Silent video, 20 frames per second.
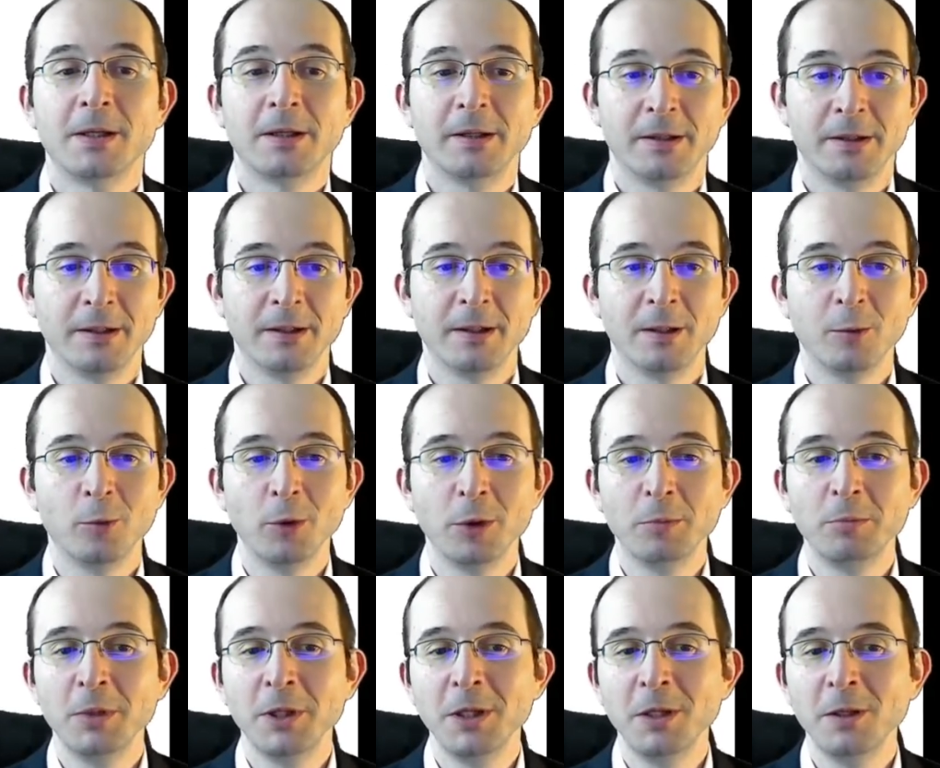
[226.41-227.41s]

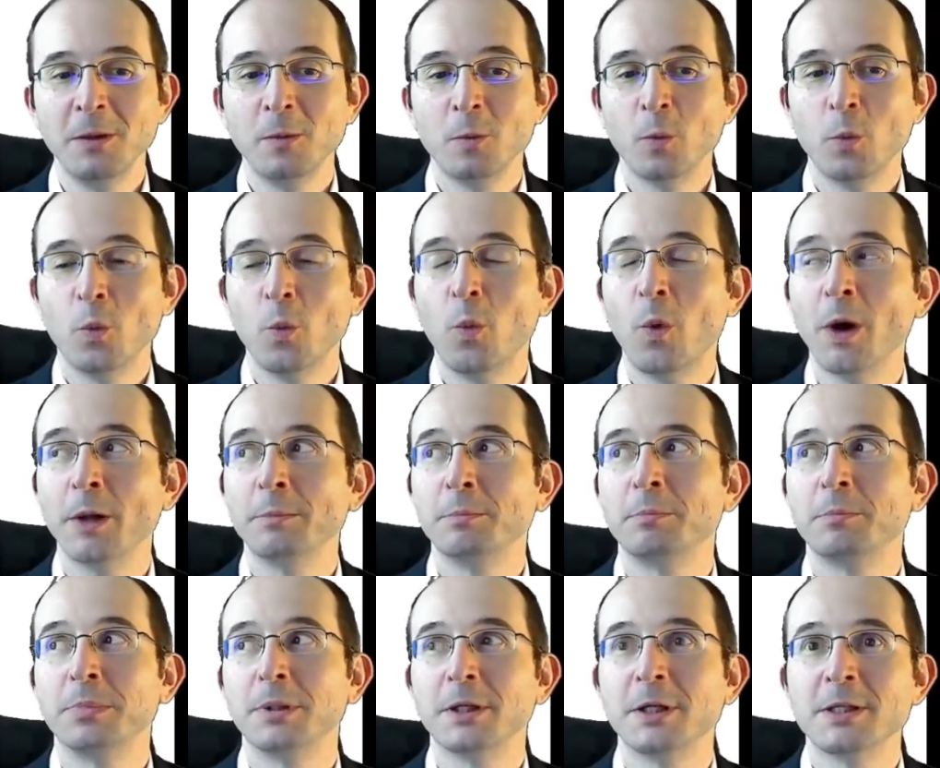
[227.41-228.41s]
would be 1
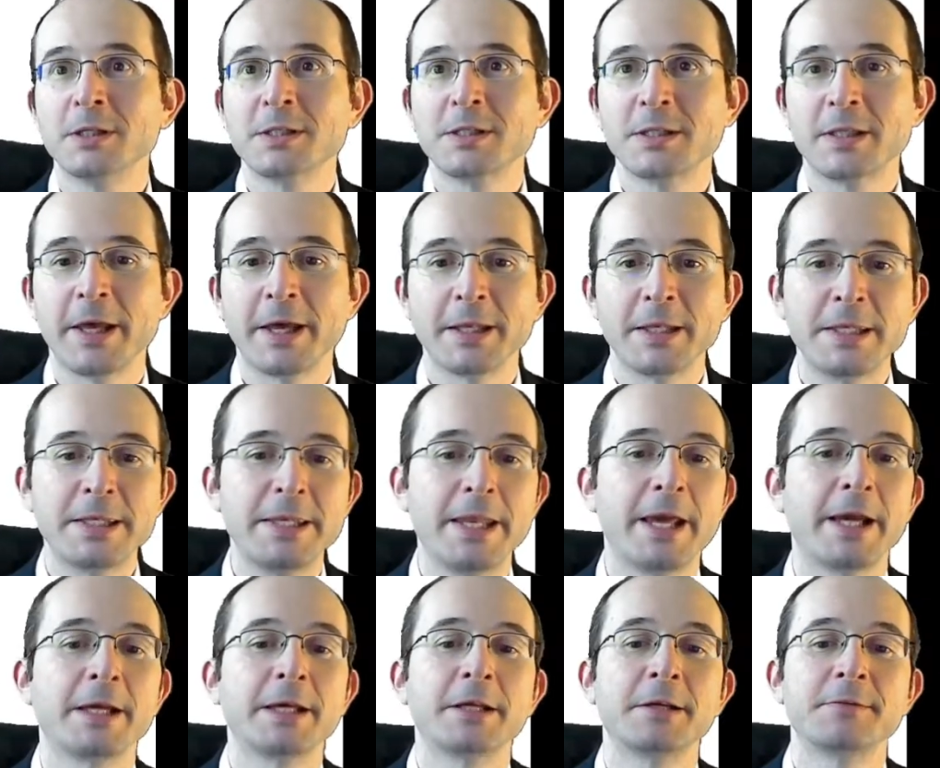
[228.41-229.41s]
plus that
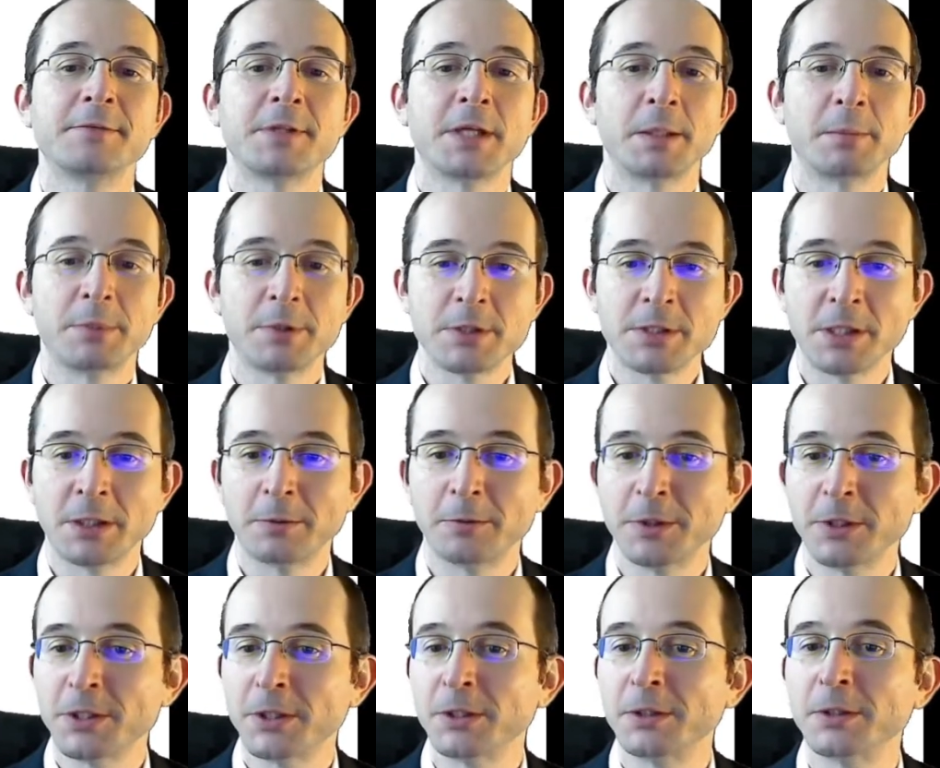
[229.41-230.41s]
negative 10%
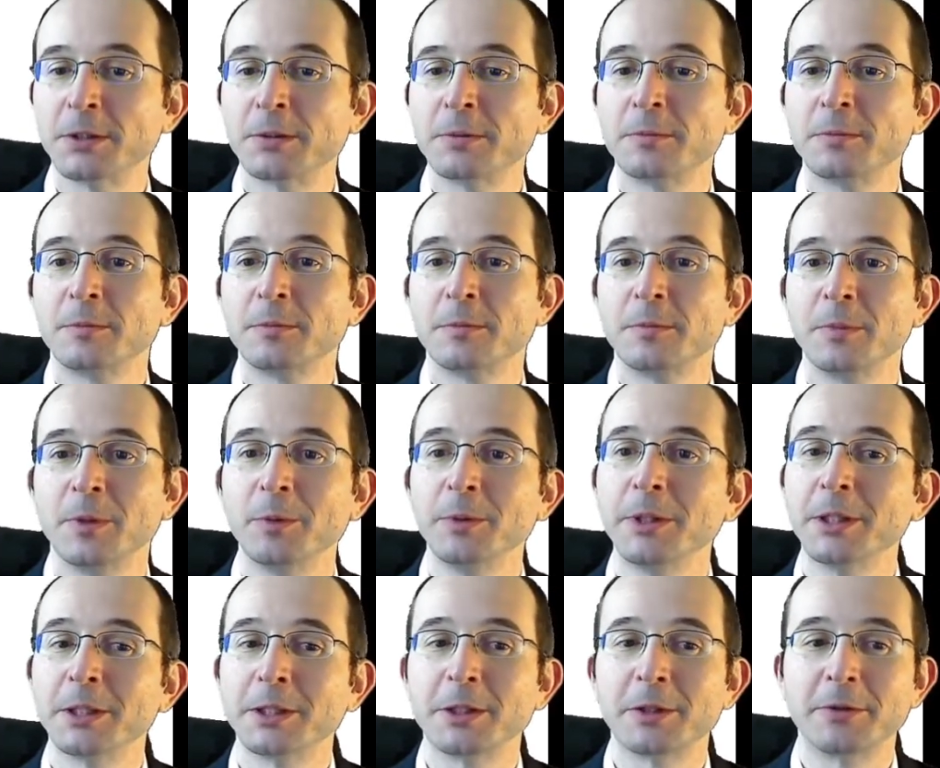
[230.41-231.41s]
return that we
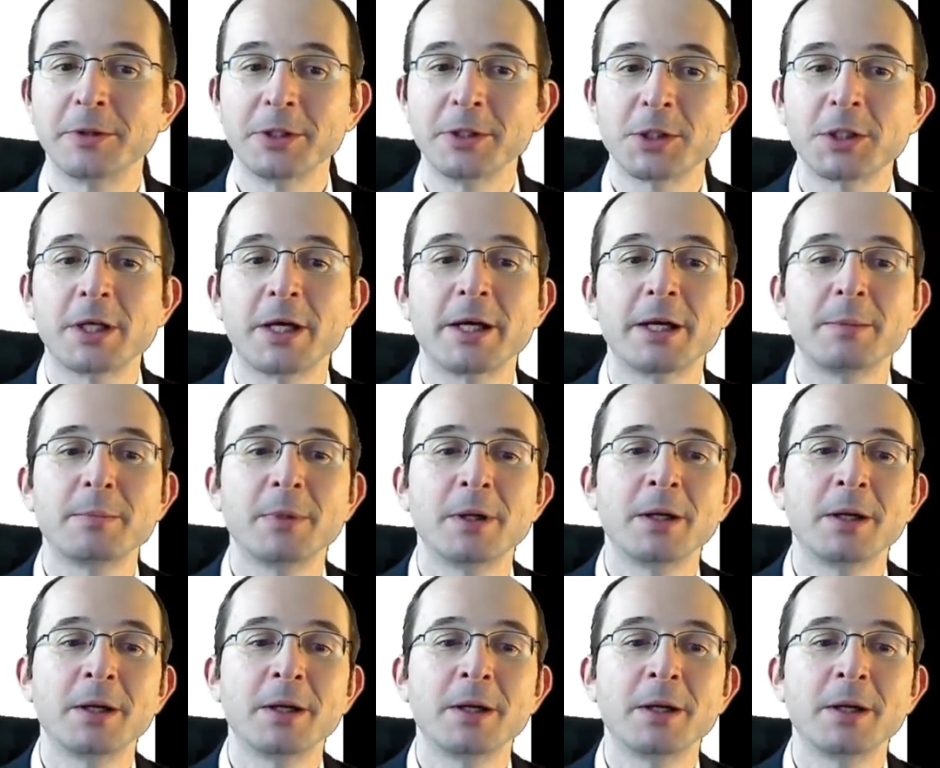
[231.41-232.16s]
incur each time,